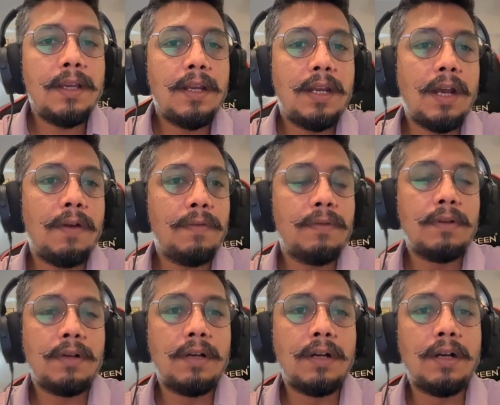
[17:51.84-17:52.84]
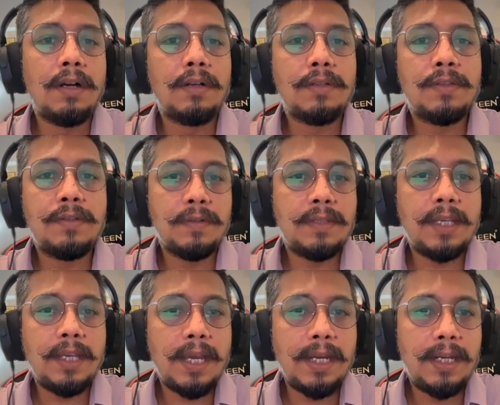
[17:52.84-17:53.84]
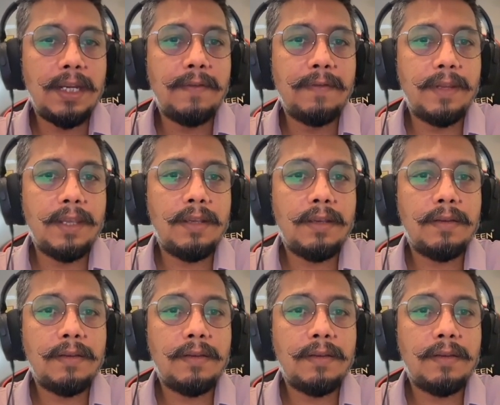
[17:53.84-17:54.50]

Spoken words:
Now choosing and delivering,